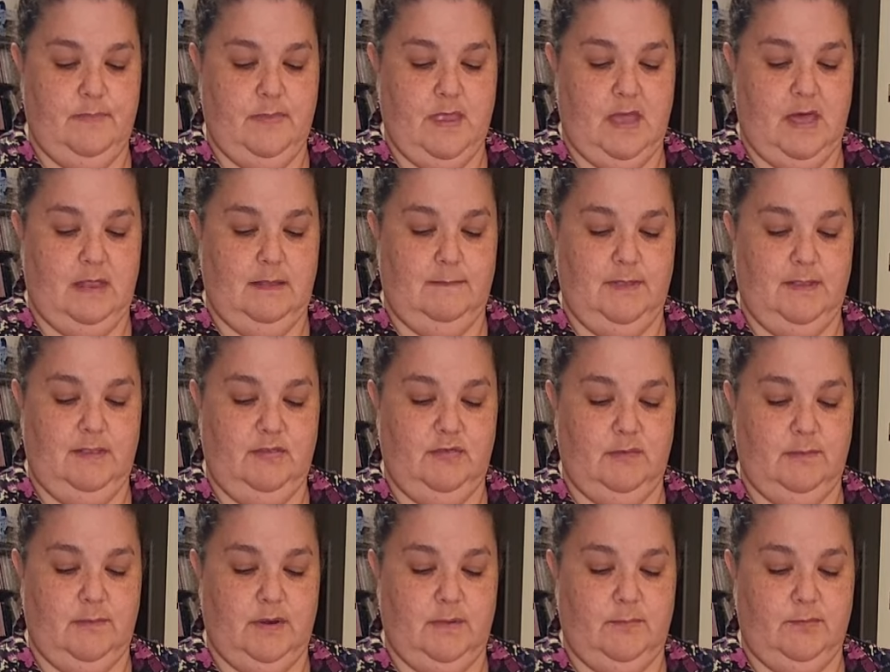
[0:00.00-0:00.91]
elements,
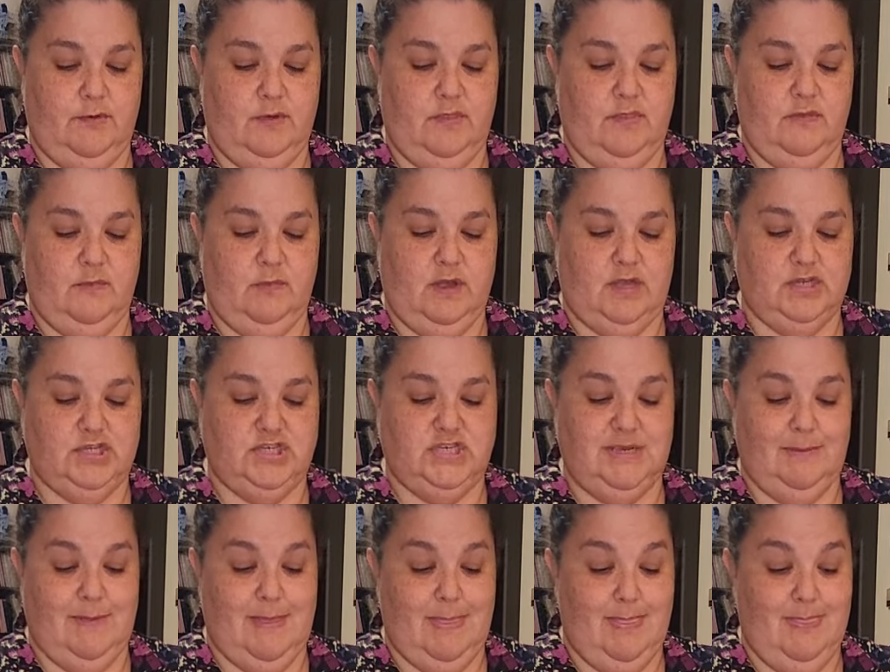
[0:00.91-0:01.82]
so I'm going to put the washi
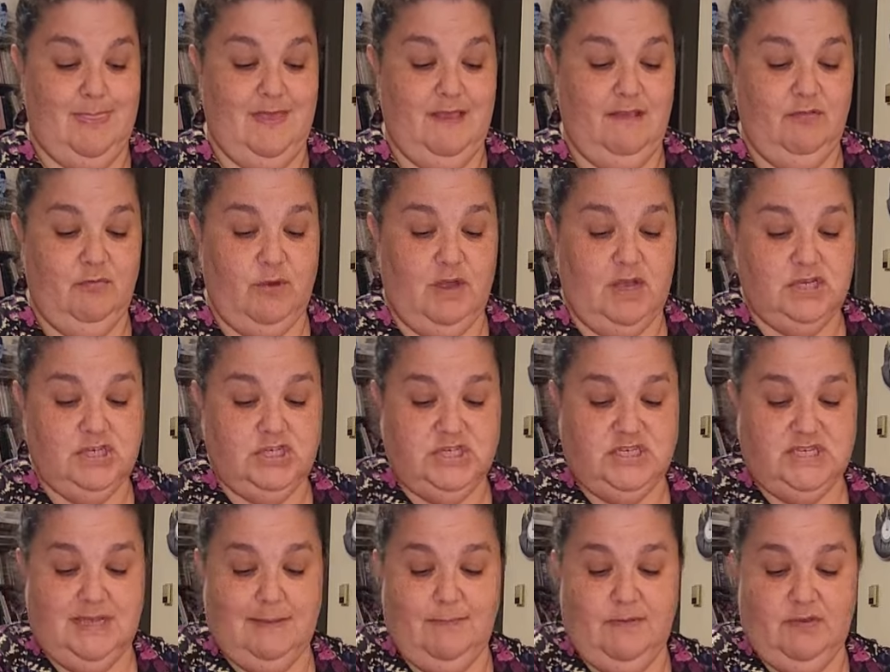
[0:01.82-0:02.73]
tape, and this
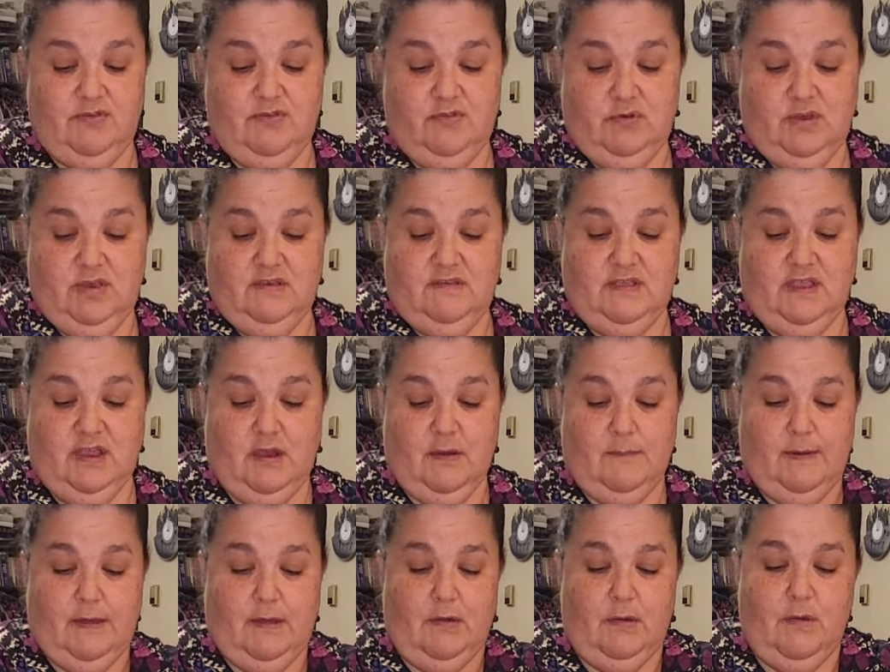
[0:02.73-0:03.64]
washi tape you do need to care
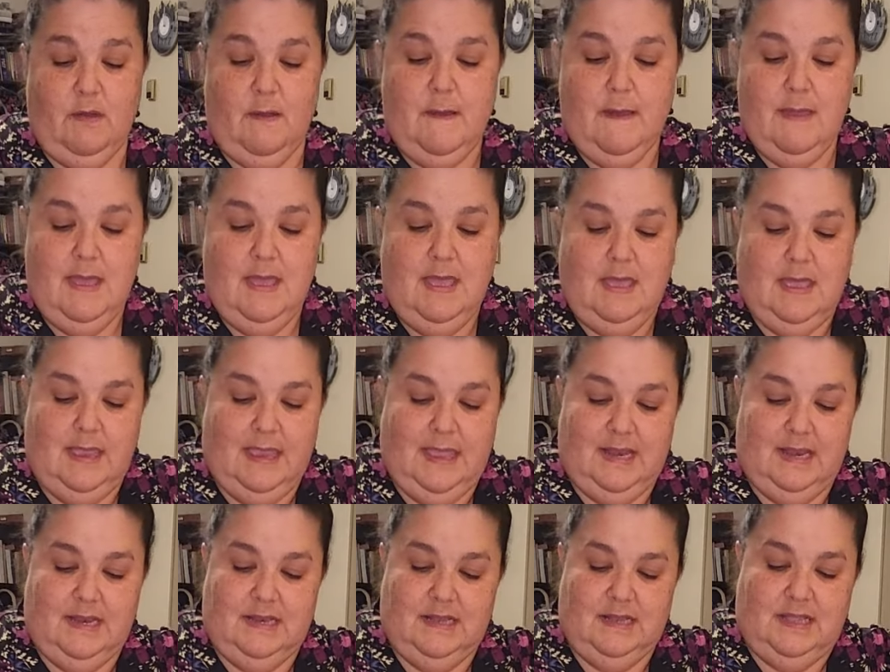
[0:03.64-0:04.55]
about,
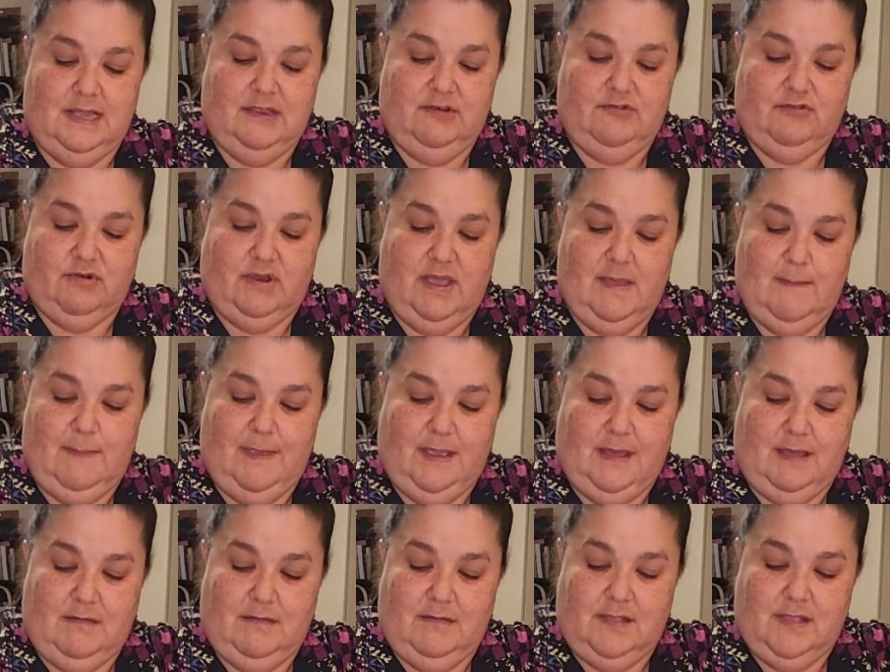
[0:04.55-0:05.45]
get it aligned right,
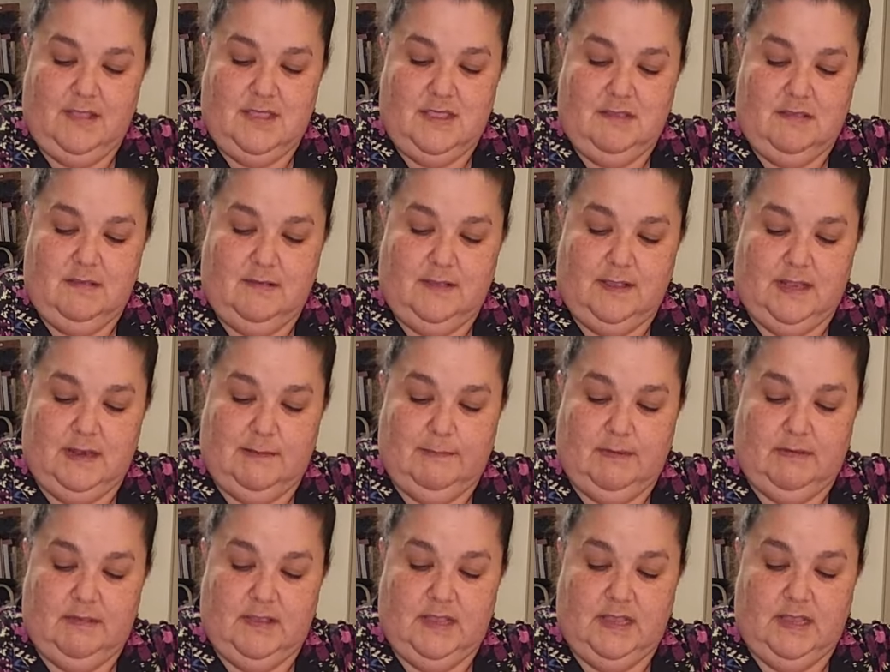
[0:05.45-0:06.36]
because this is going to
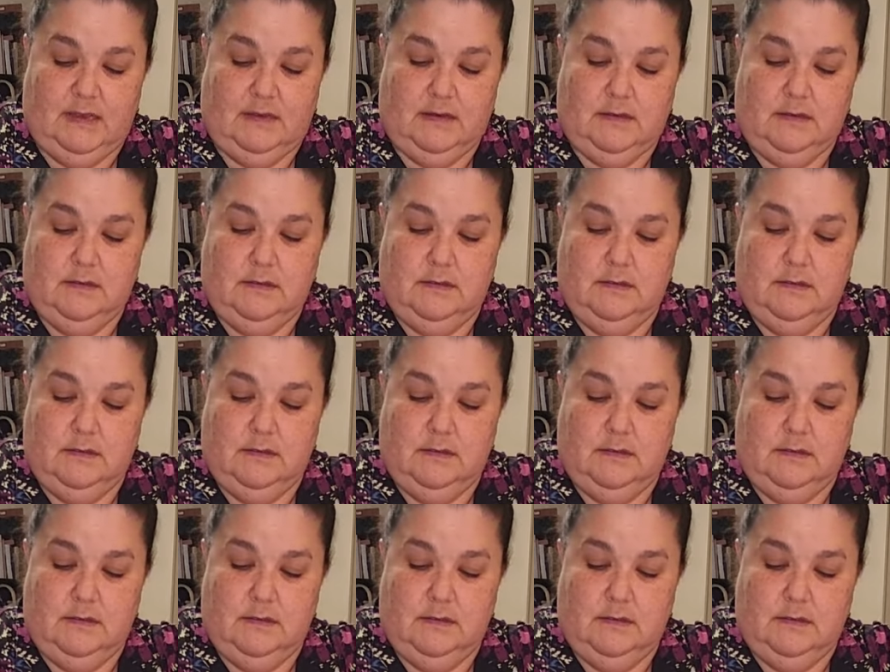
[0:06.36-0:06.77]
be seen.